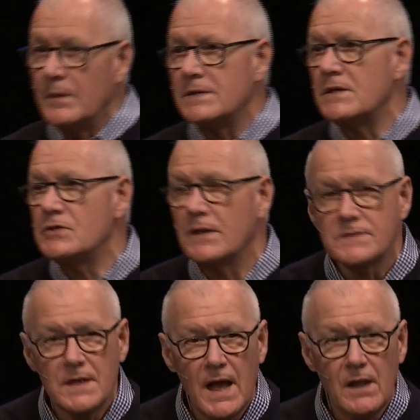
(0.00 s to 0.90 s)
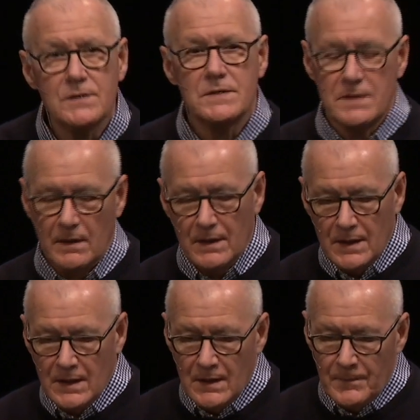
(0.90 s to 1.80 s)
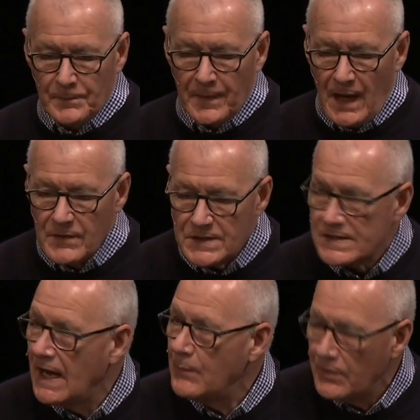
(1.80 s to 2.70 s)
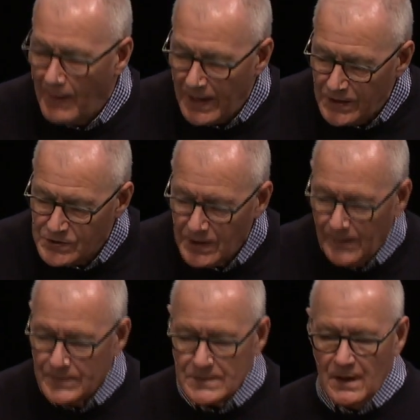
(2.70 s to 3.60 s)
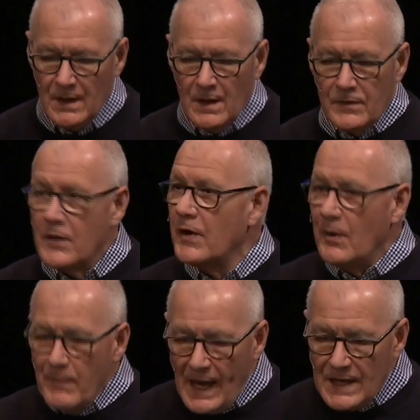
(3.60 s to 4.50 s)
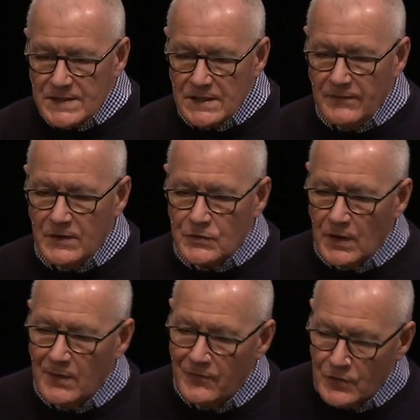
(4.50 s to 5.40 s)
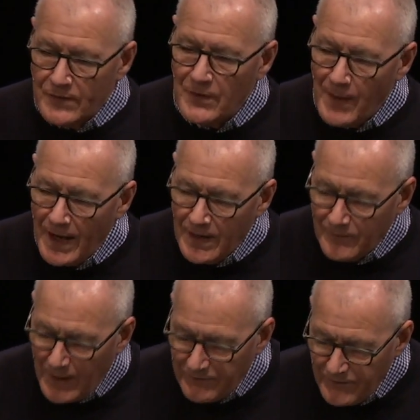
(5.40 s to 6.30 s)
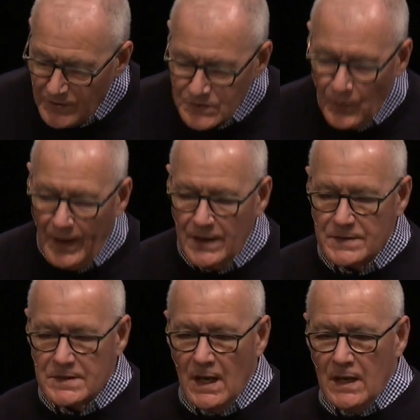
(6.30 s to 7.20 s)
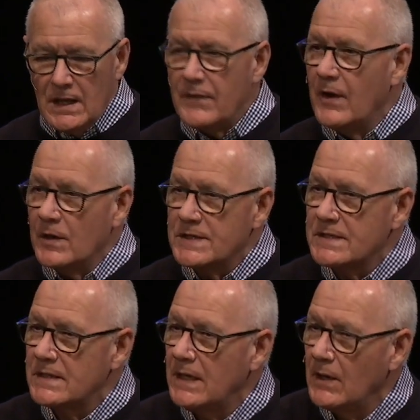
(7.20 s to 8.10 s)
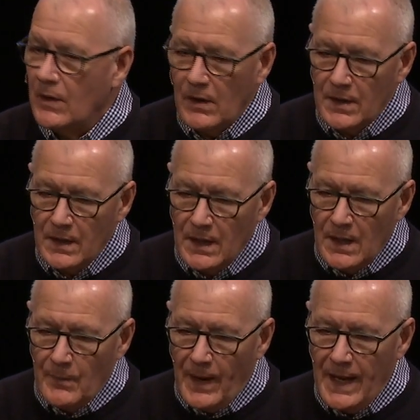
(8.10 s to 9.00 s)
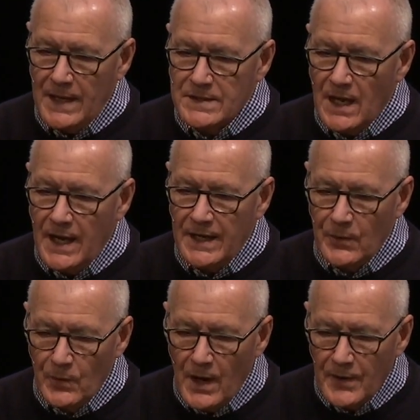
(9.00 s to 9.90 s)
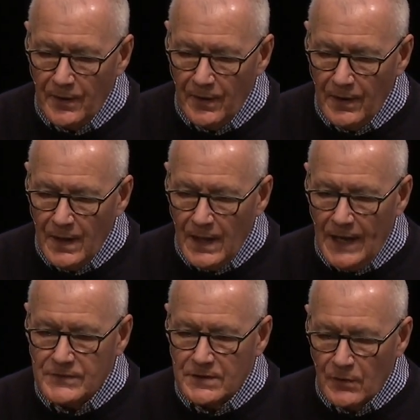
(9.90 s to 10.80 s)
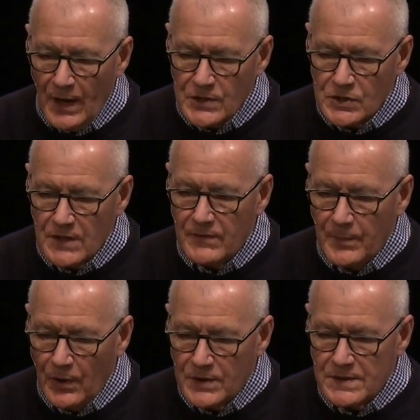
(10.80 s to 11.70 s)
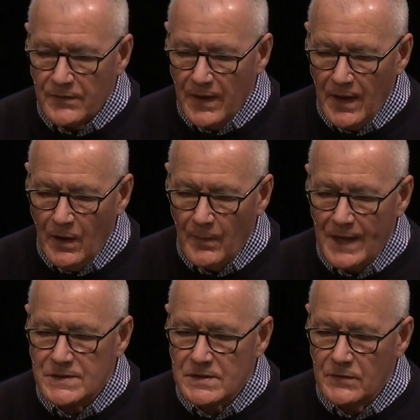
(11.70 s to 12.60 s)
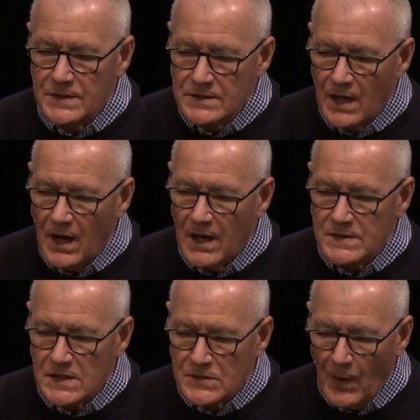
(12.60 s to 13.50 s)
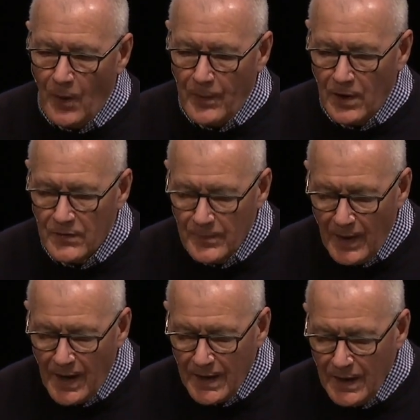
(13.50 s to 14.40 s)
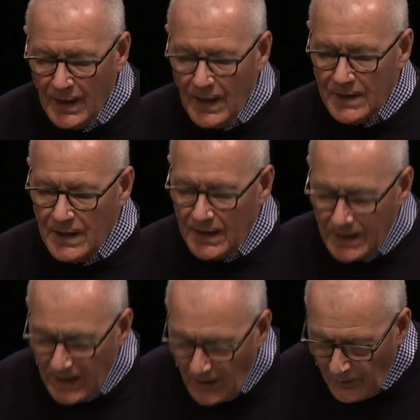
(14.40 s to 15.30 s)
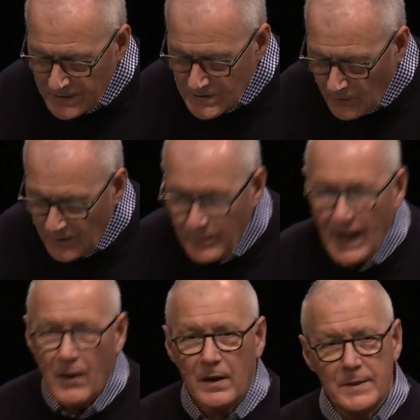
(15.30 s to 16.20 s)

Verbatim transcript: Because he shifts analogies here. And the same with mighty ships. Though they are massive and dri- driven by, by fierce winds, yet they are steered by a tiny rudder at the direction of the person at the helm. And so the tongue is a small part of the body, and yet it carries great power.